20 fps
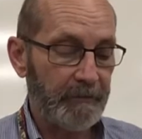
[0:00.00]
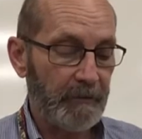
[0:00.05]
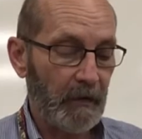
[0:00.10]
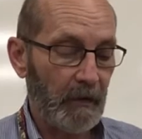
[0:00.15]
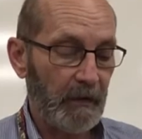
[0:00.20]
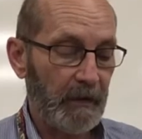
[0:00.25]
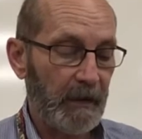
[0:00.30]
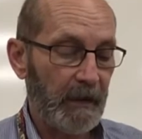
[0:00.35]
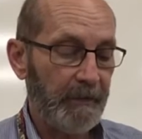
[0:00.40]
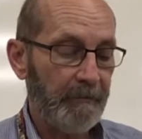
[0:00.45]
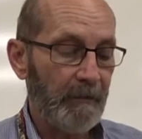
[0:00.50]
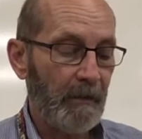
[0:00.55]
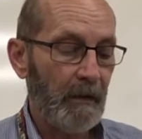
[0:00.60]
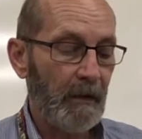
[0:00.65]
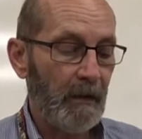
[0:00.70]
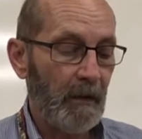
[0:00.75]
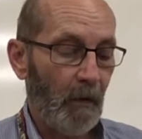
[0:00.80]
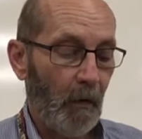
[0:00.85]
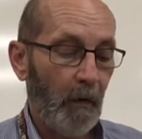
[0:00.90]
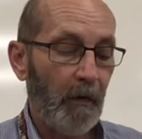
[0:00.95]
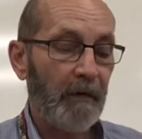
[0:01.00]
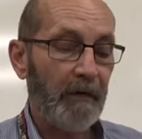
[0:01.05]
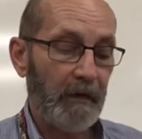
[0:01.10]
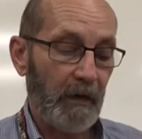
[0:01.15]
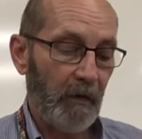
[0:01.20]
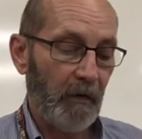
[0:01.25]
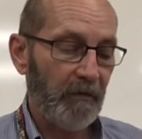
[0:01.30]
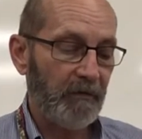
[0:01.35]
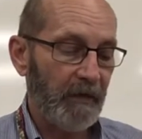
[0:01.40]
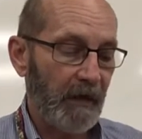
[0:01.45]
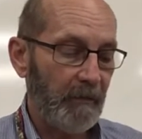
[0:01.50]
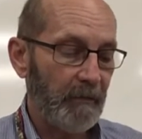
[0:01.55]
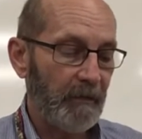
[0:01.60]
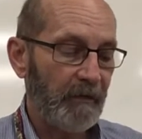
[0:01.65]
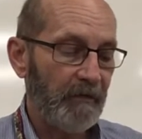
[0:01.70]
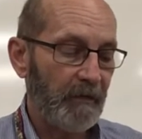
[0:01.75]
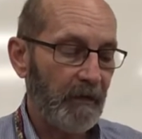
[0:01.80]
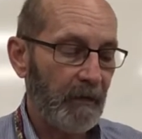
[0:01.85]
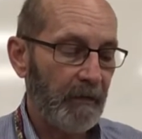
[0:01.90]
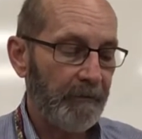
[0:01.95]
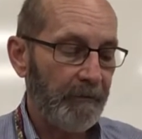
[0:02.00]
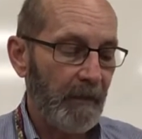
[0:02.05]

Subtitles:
okay? Or the Earth's atmosphere.